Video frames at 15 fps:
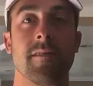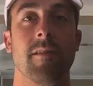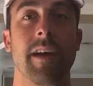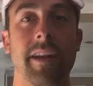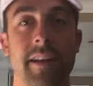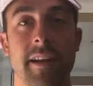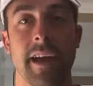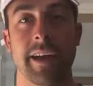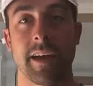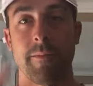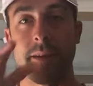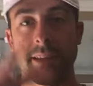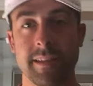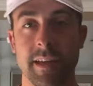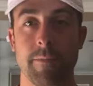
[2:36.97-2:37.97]
right? I can
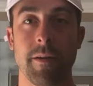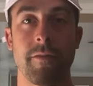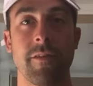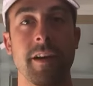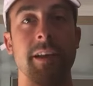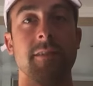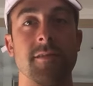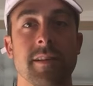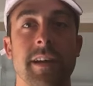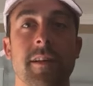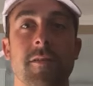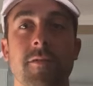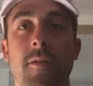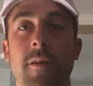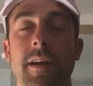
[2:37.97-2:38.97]
make separate videos
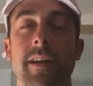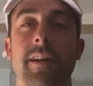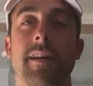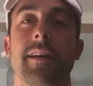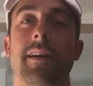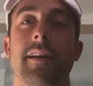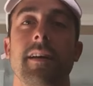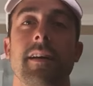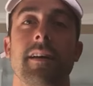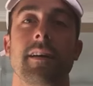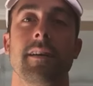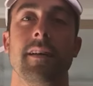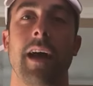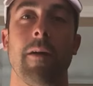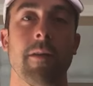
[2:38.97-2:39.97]
later for it.
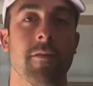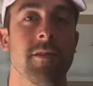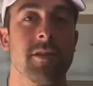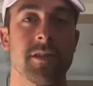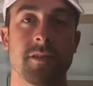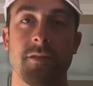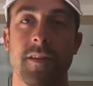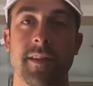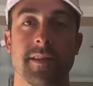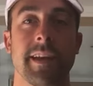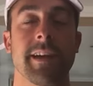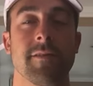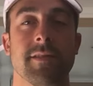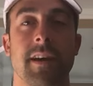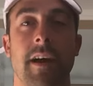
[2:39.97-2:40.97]
However, just for the
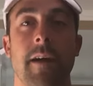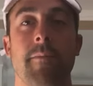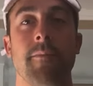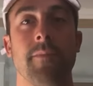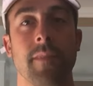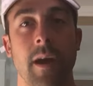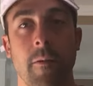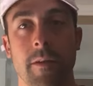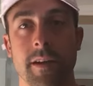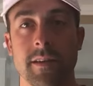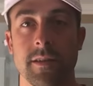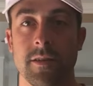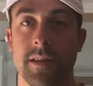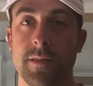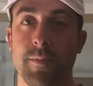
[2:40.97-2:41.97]
sake of time, I wanted
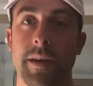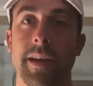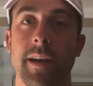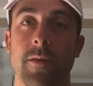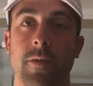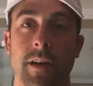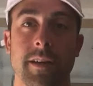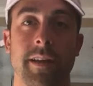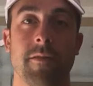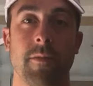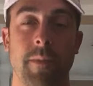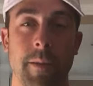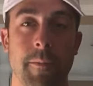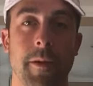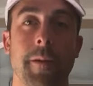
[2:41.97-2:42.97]
to explain it quickly.
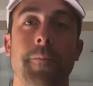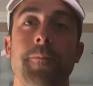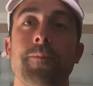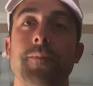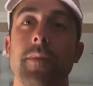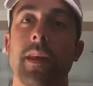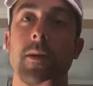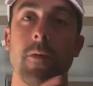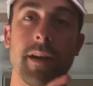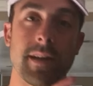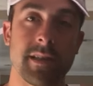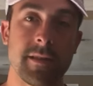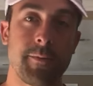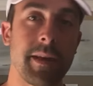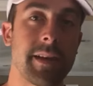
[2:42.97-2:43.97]
Remember, you want
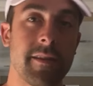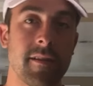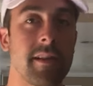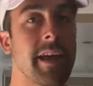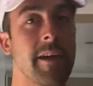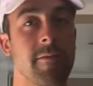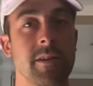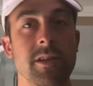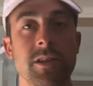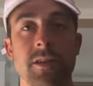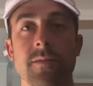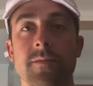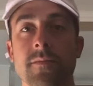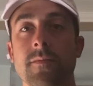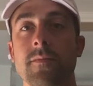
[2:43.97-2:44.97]
to speak their
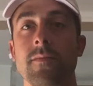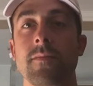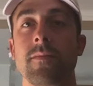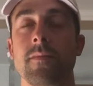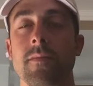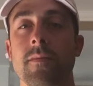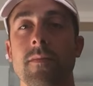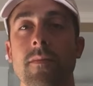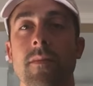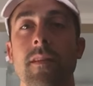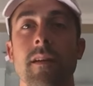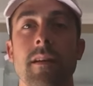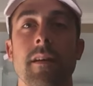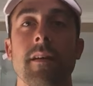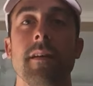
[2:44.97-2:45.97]
language.
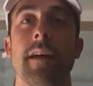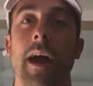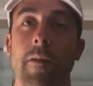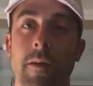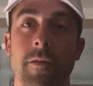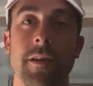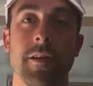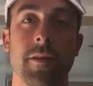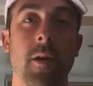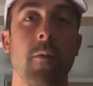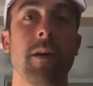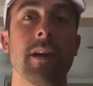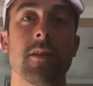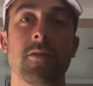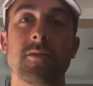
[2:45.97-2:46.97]
However, you don't
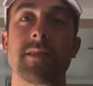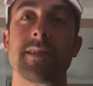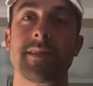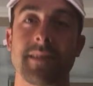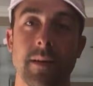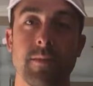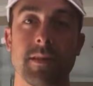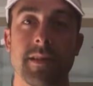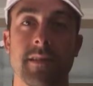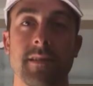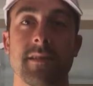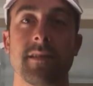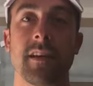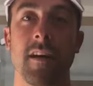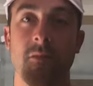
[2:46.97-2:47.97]
want to lose the
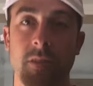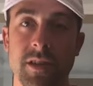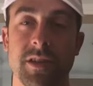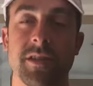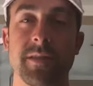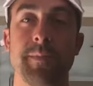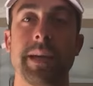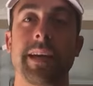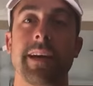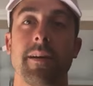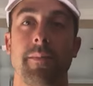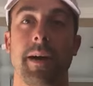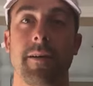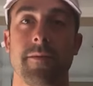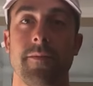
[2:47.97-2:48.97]
substance of what you're speaking
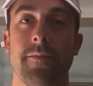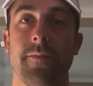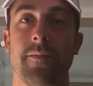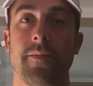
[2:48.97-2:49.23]
about.